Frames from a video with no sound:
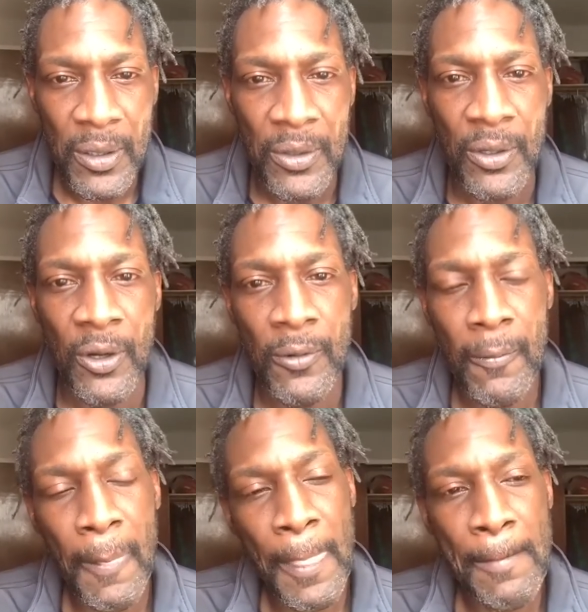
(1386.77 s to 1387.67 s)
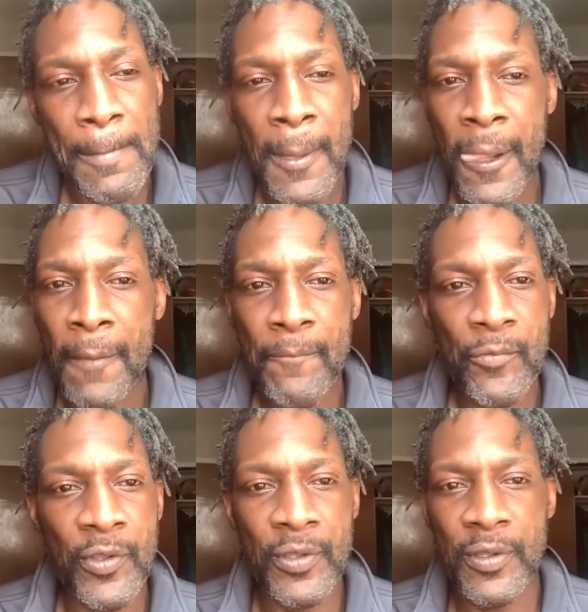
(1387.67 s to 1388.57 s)
You know,
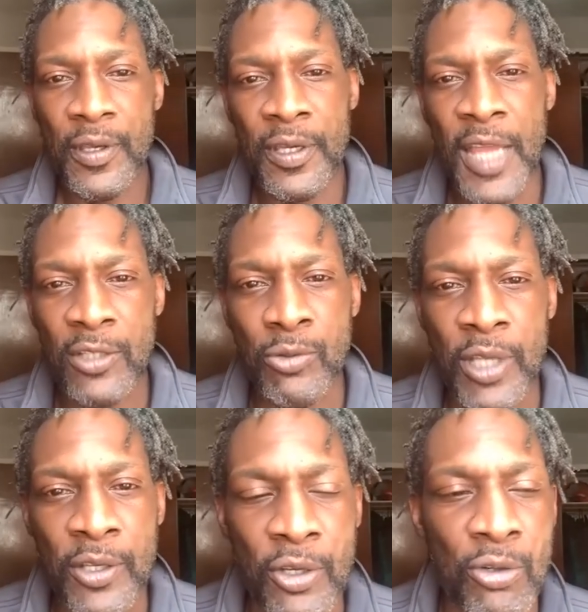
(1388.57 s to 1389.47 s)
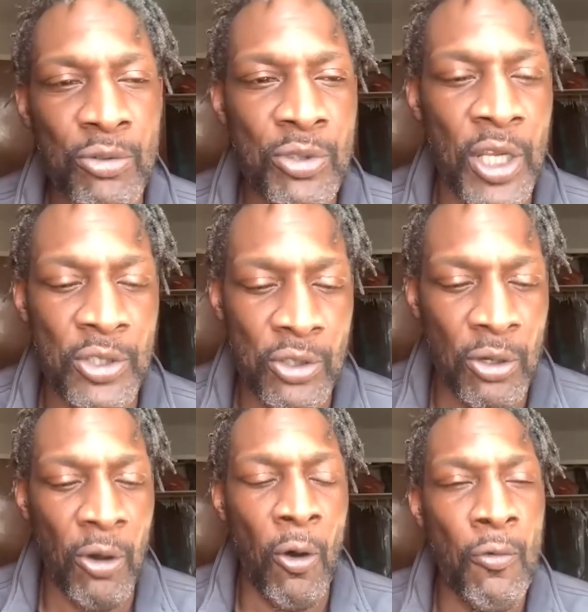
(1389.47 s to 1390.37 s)
and that's what they do. They took
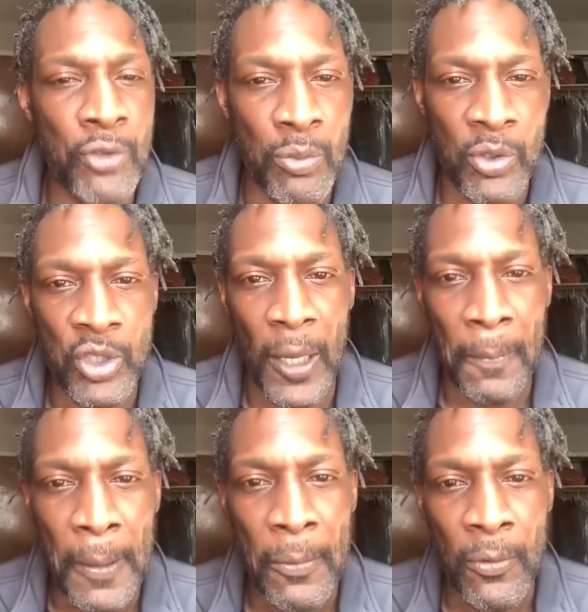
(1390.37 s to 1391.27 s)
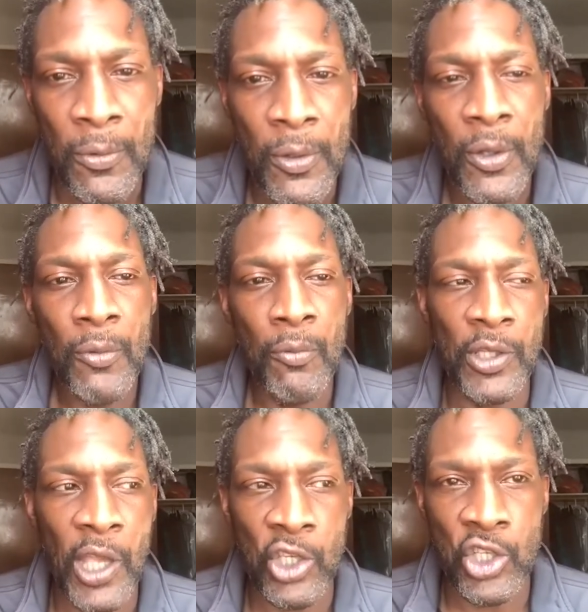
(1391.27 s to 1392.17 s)
the oath to protect people,
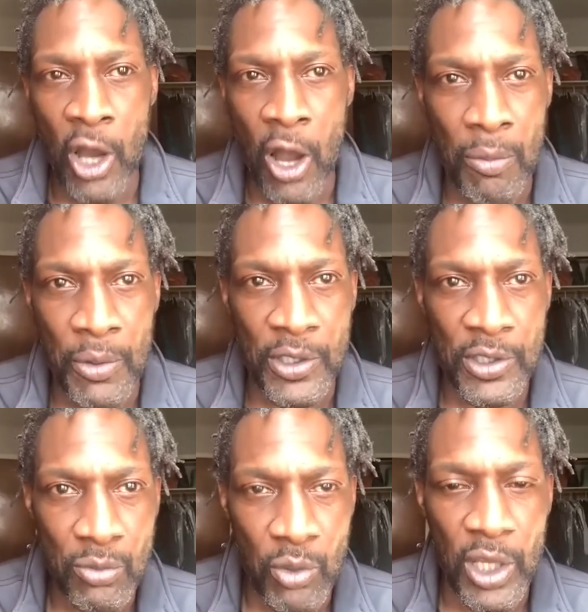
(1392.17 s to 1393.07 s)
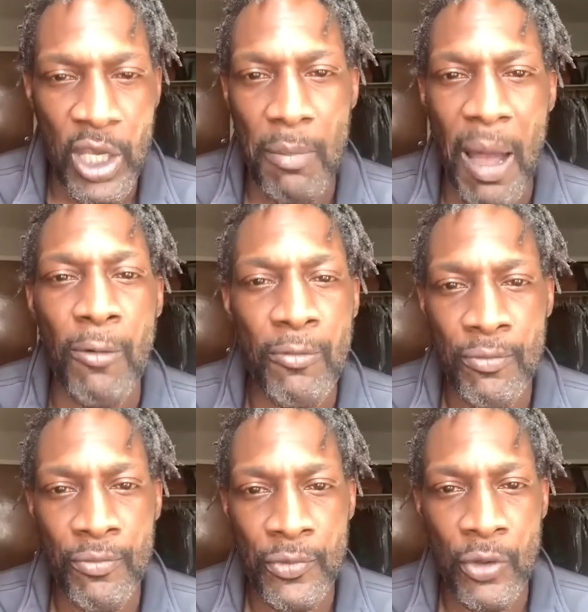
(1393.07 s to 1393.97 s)
but their job is when they come out,
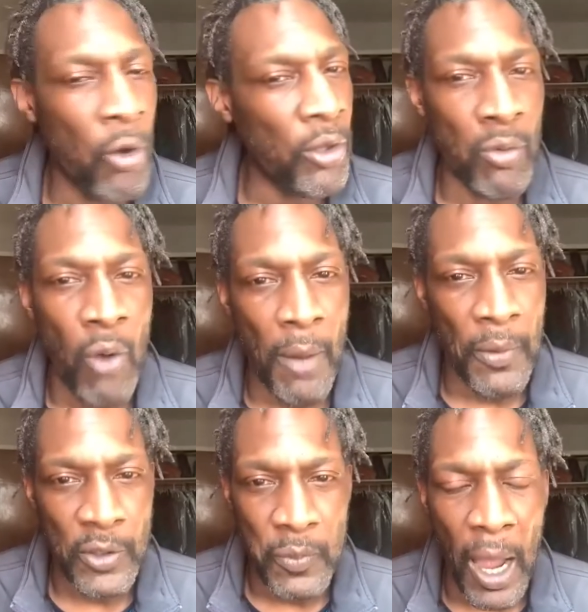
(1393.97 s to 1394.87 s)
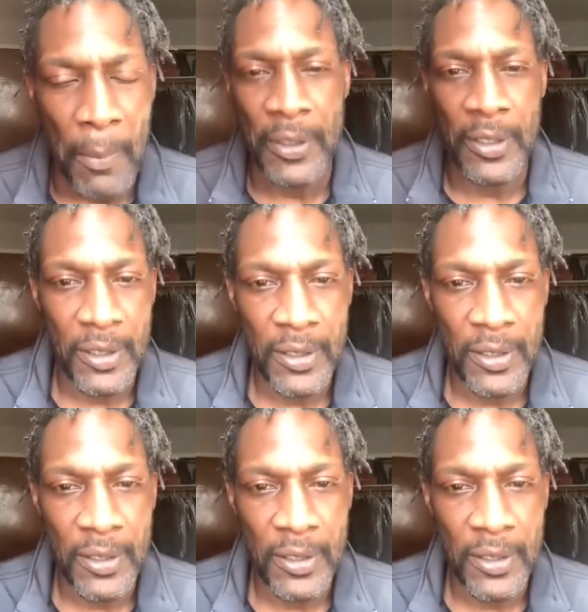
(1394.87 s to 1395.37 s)
all they worry about is property.